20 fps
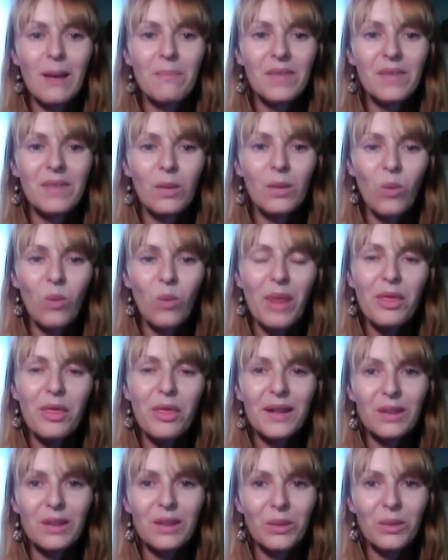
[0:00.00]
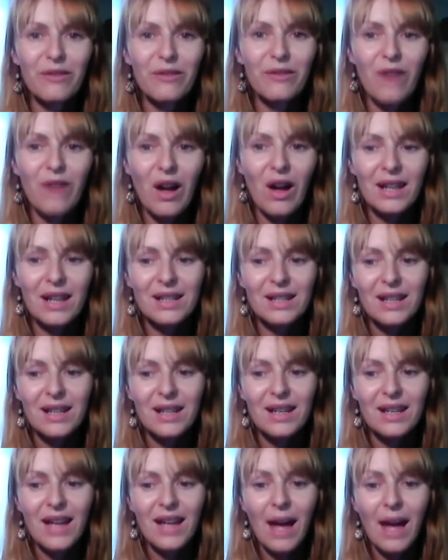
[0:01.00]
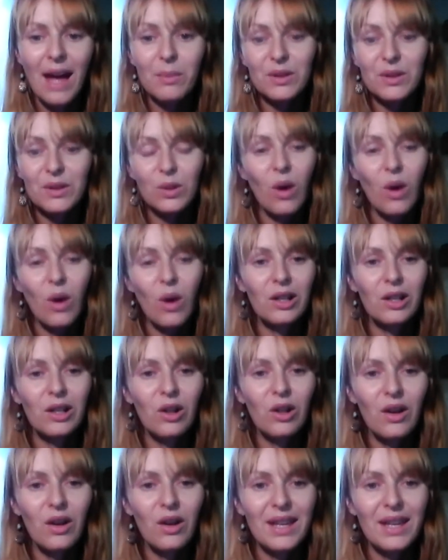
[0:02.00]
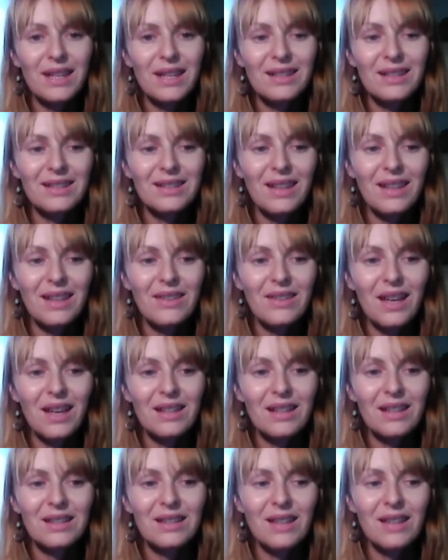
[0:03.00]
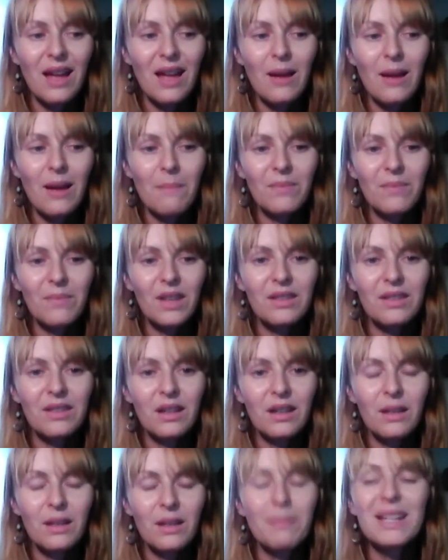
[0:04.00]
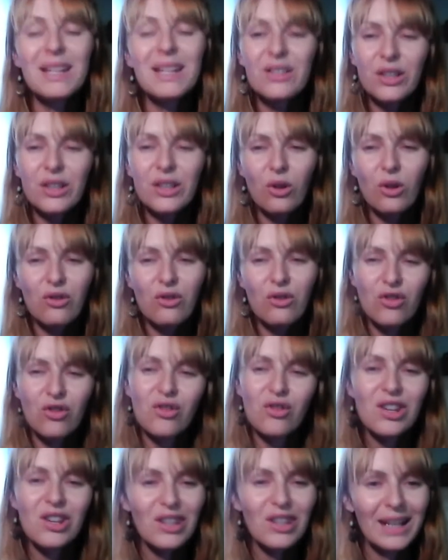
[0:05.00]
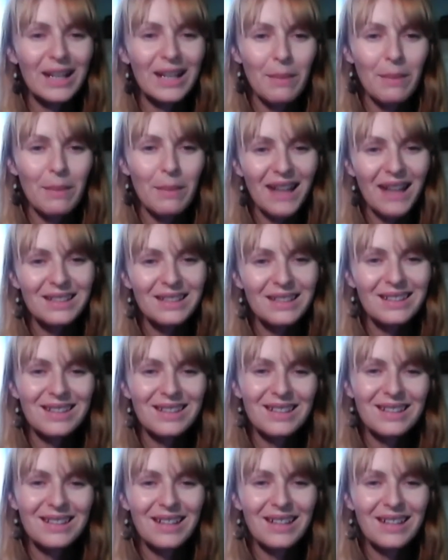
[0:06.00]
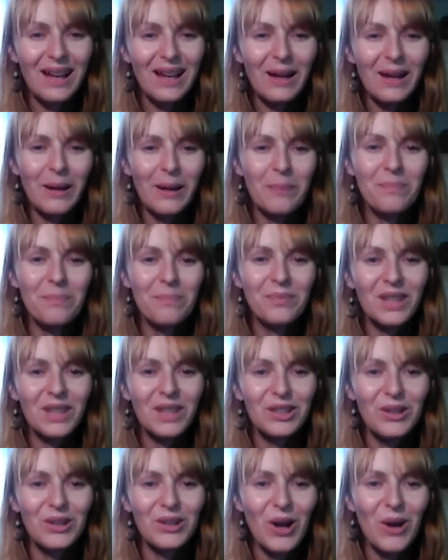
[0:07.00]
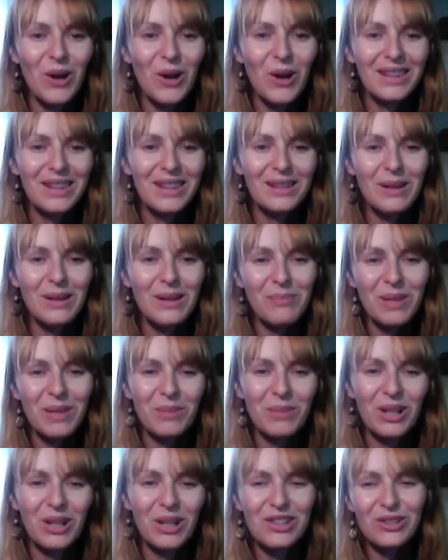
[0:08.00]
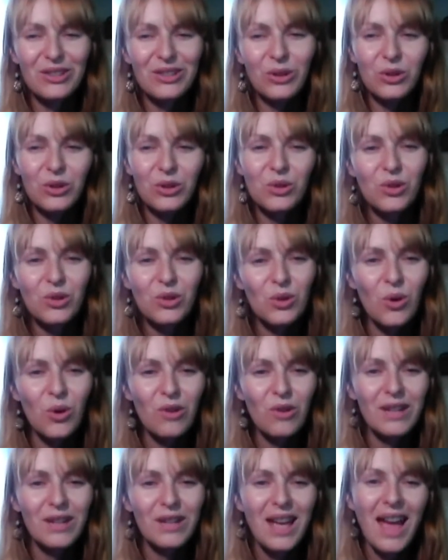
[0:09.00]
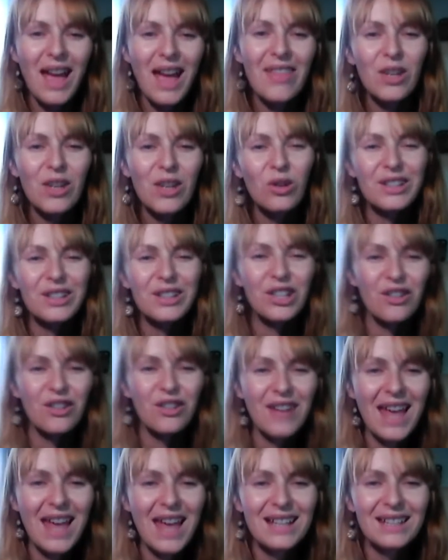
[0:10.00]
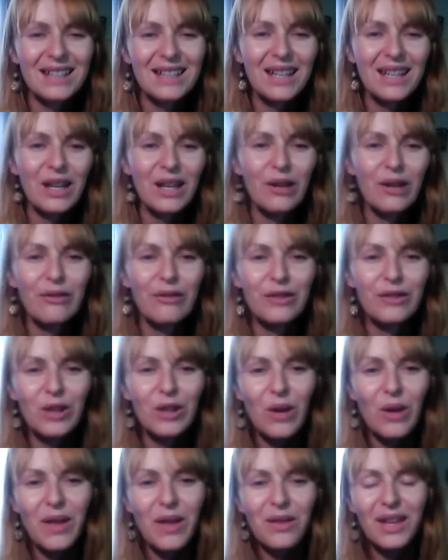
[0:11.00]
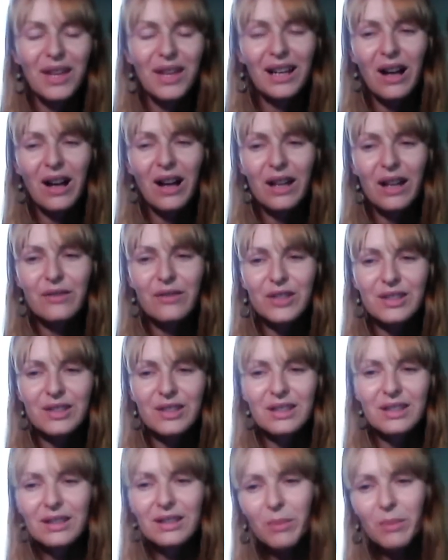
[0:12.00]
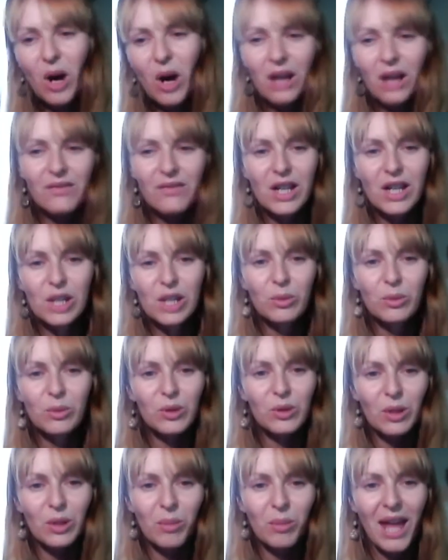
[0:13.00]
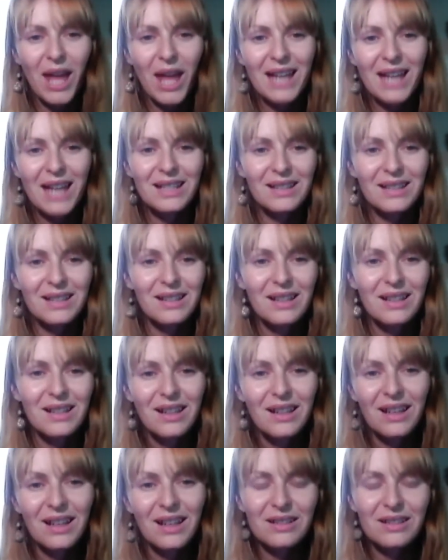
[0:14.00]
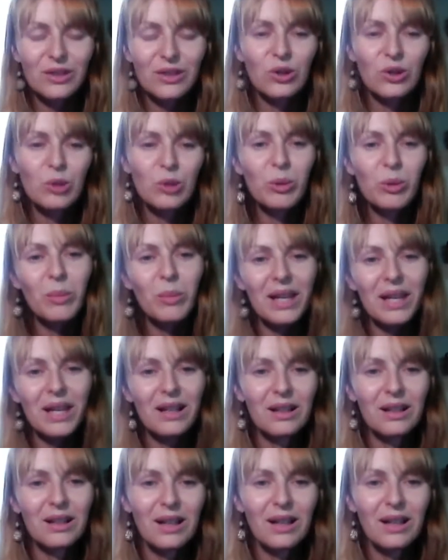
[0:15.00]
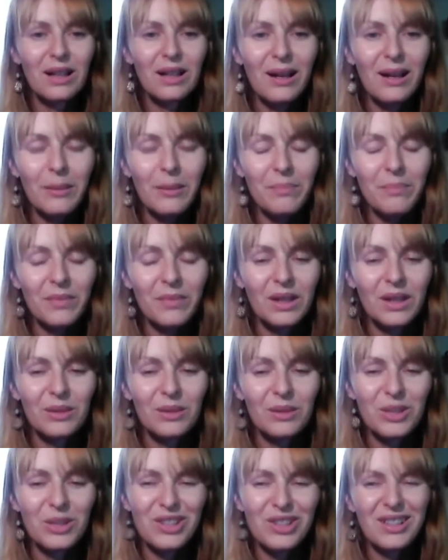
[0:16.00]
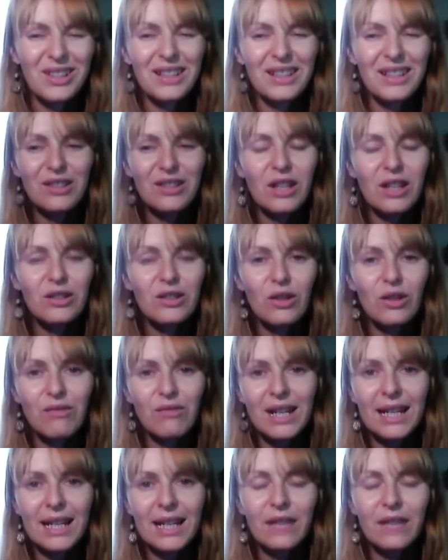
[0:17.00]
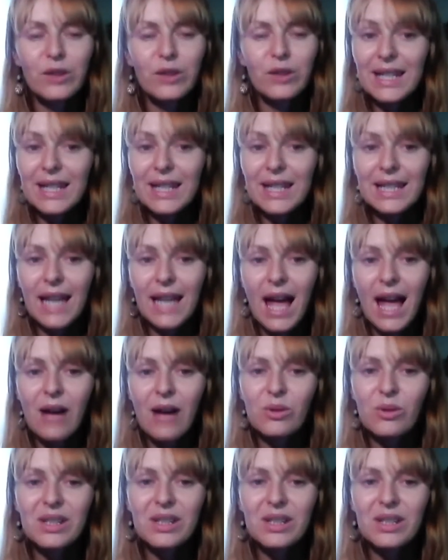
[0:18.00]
One thing that we find happens quite a lot is that the meals are not nutritionally balanced, and people are just not too sure, and they're not as creative. They think kind of just a pile of vegetables on a plate is a suitable meal, which it's not really if you're eating out.